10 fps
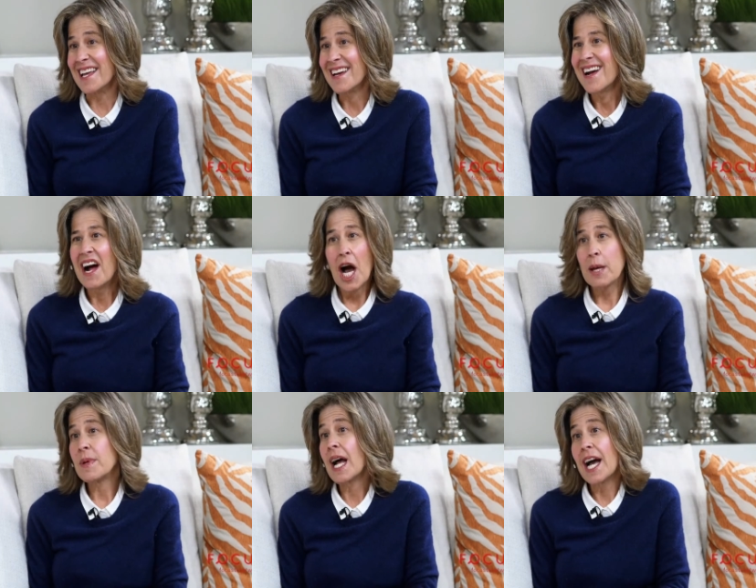Sure. I
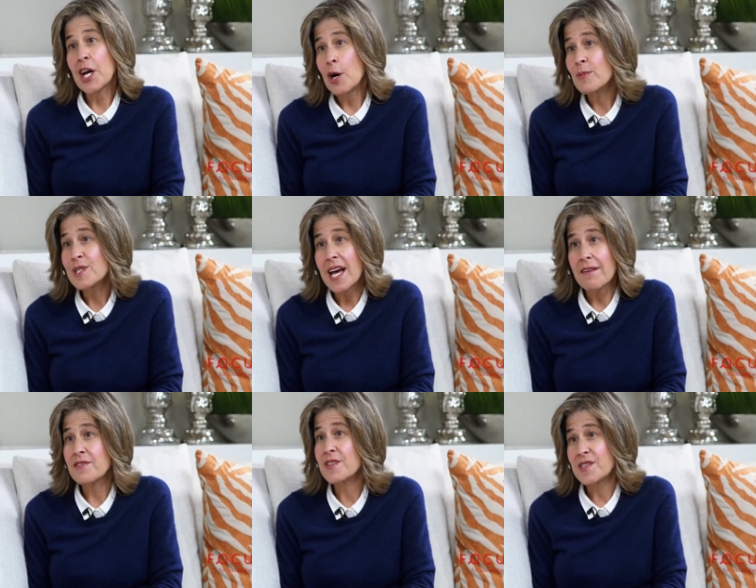mean, I almost
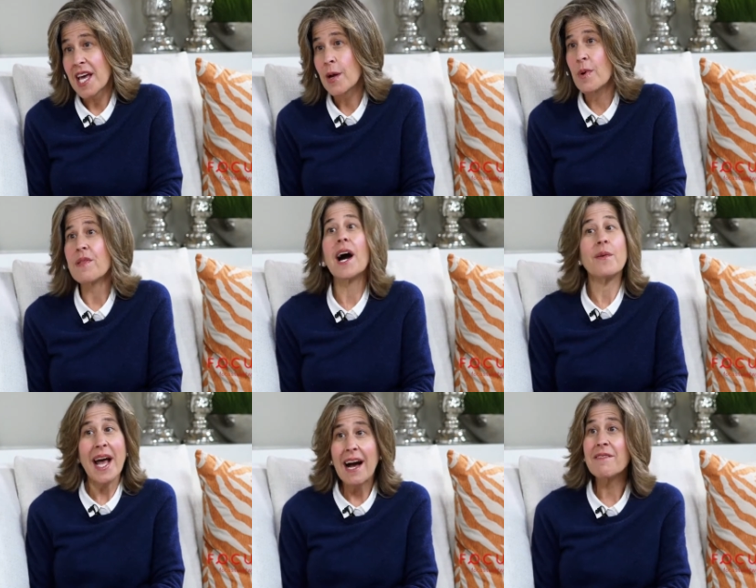have to say,
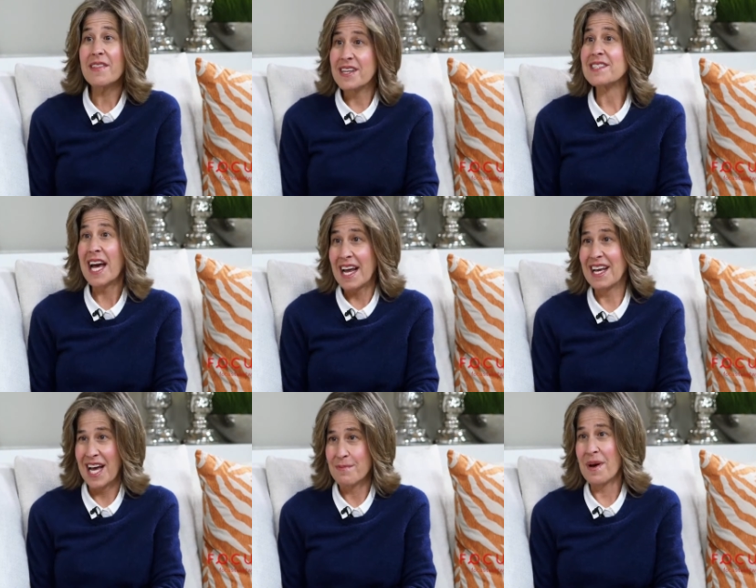without having the
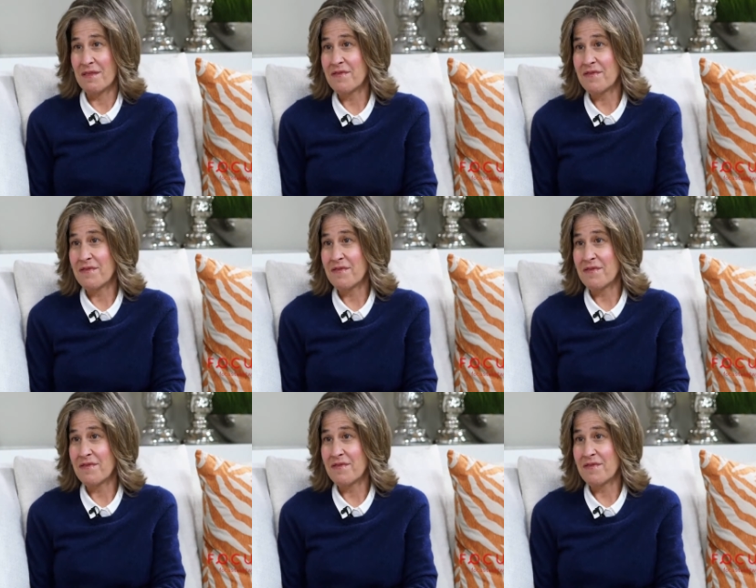data at my